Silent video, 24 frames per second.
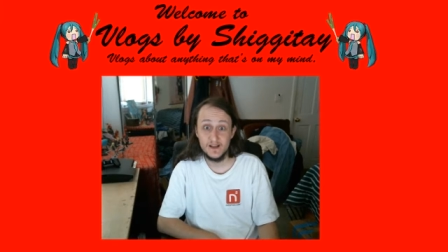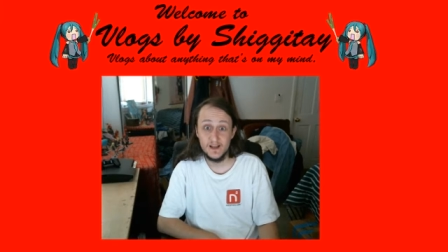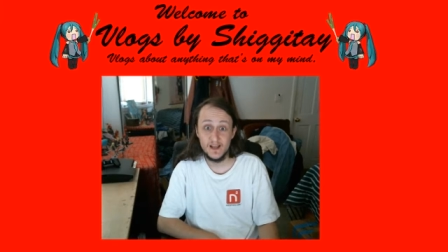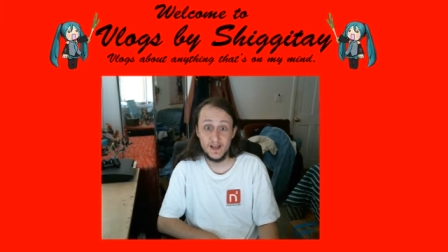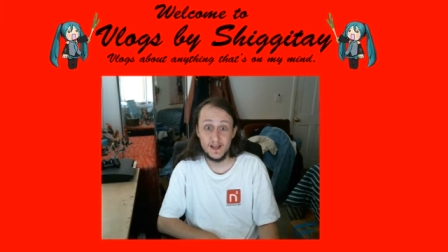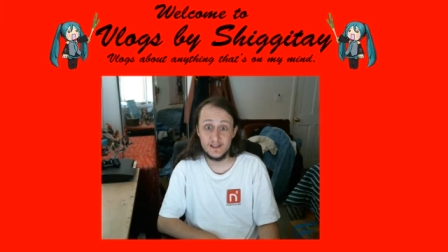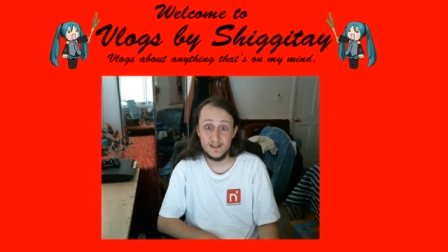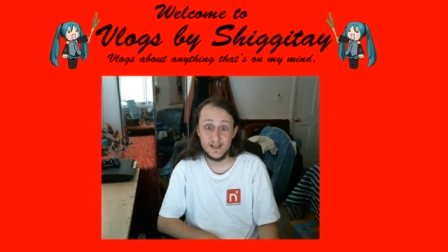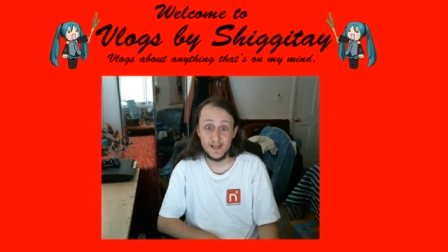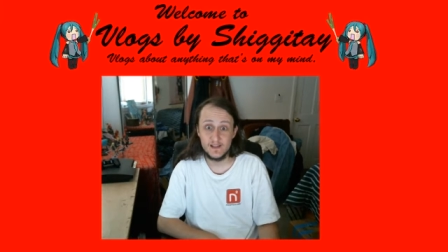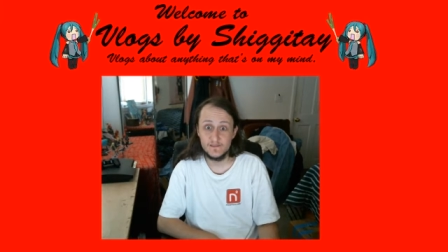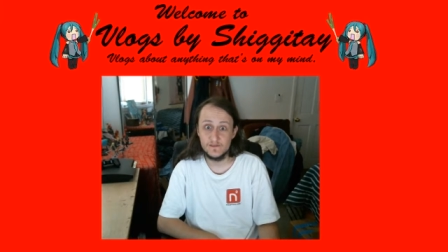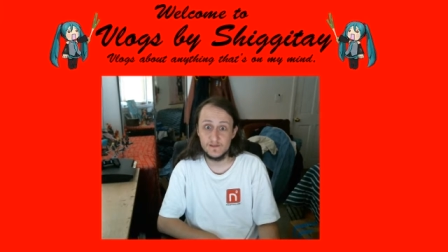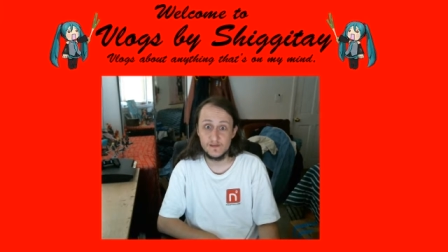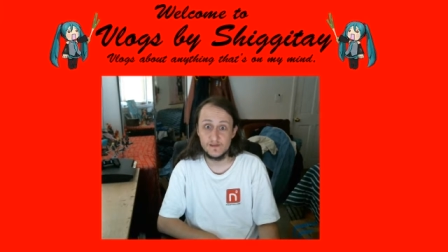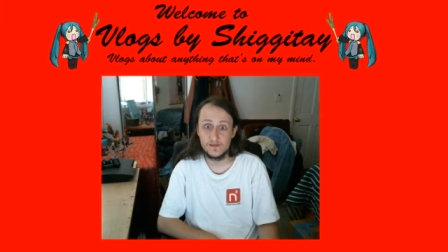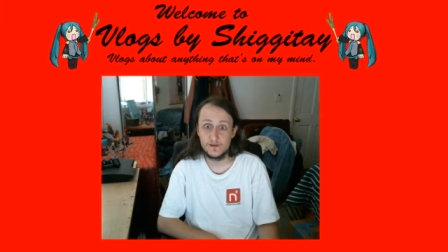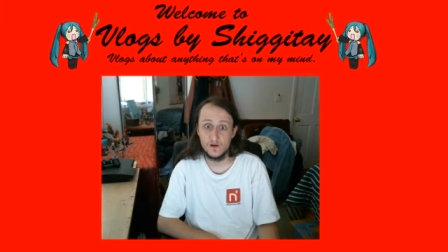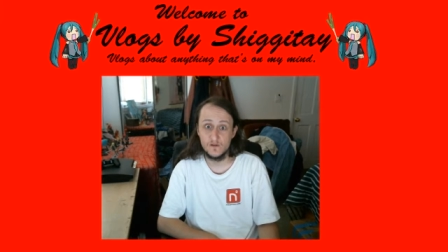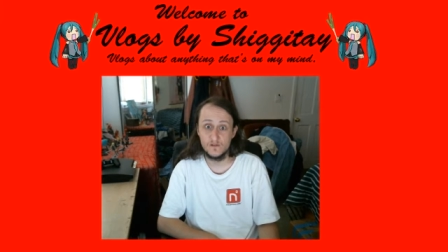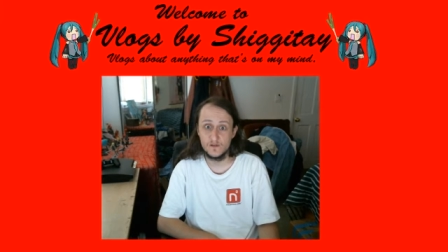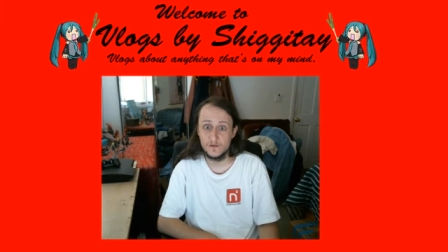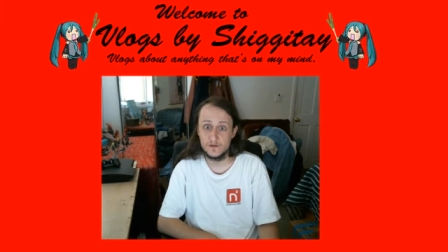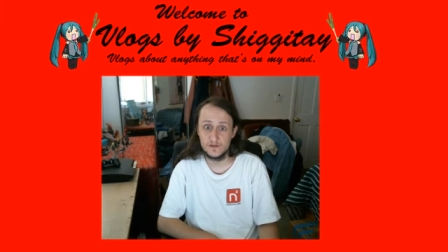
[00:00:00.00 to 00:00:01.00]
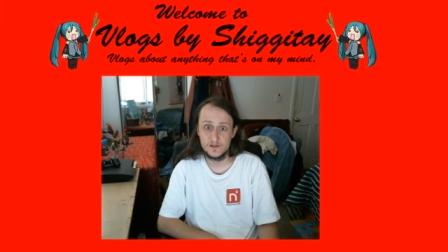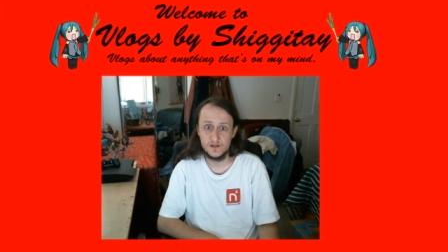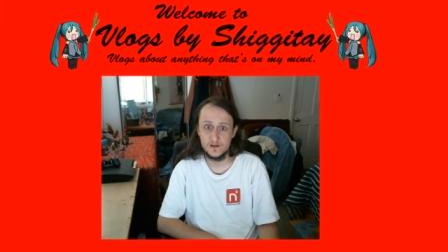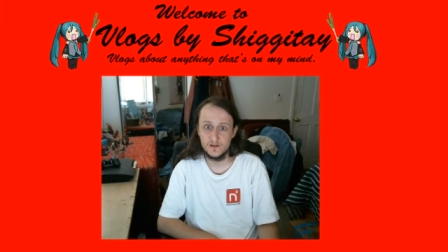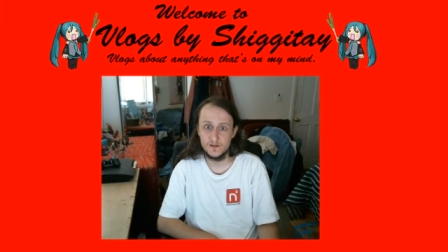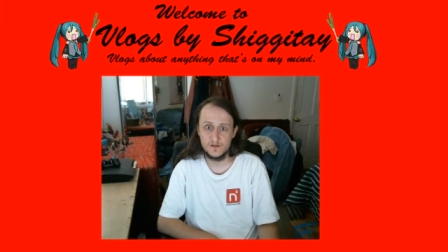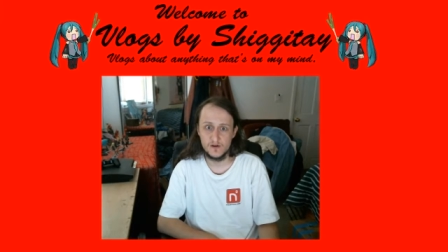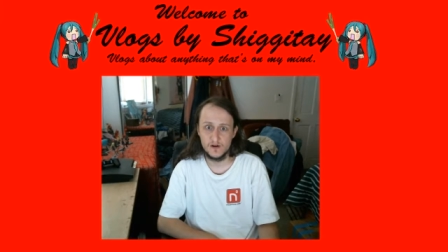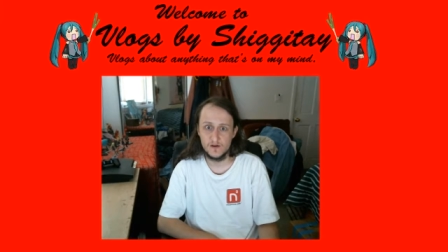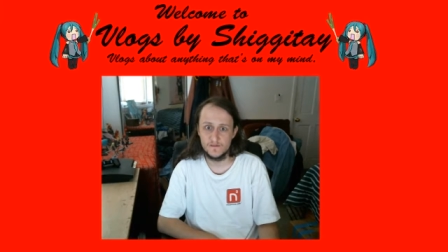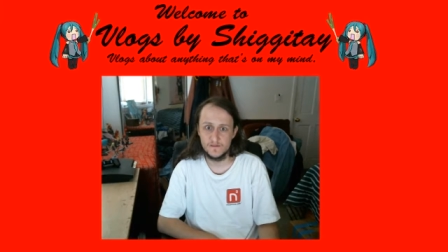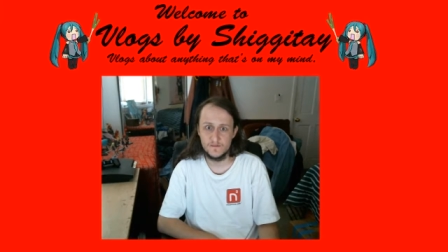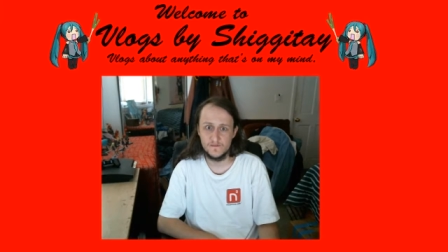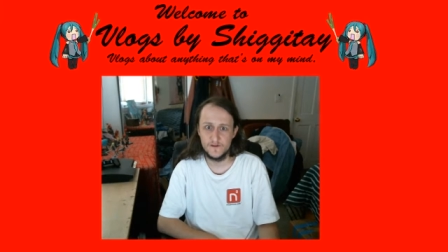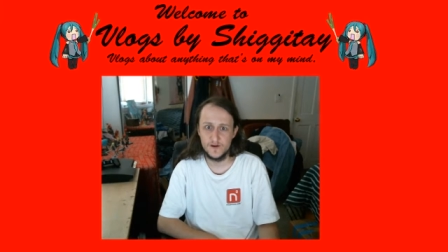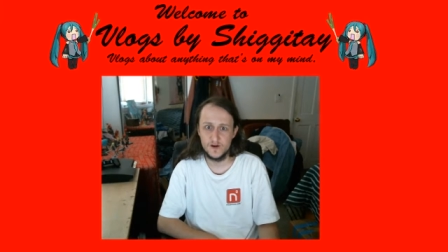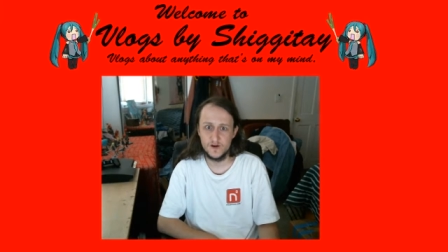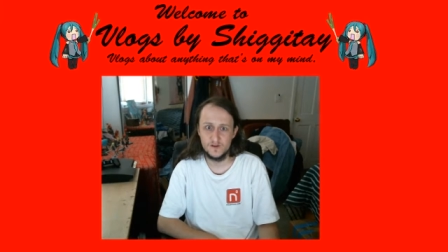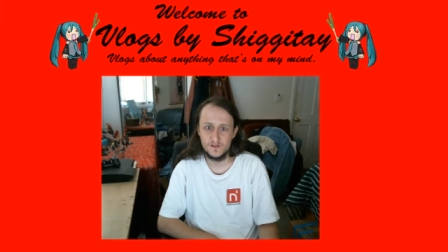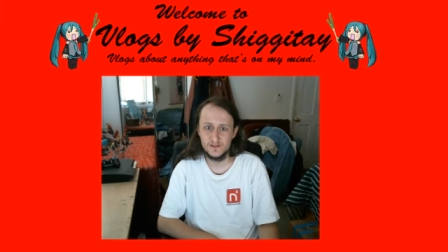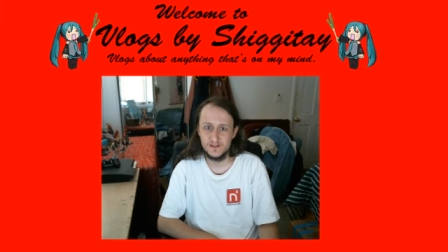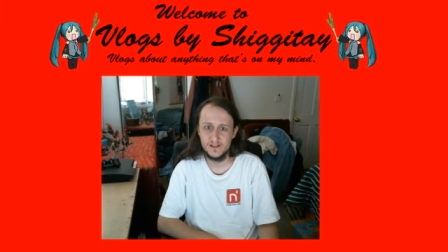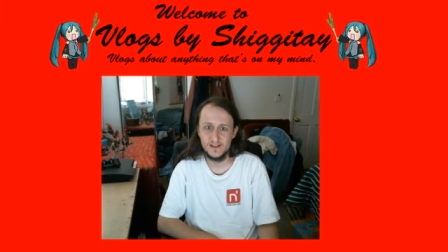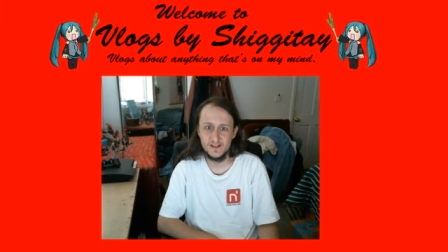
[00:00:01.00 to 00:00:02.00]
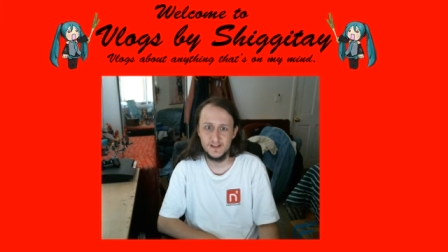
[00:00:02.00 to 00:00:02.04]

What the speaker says: and not even serve them until they're off the phone.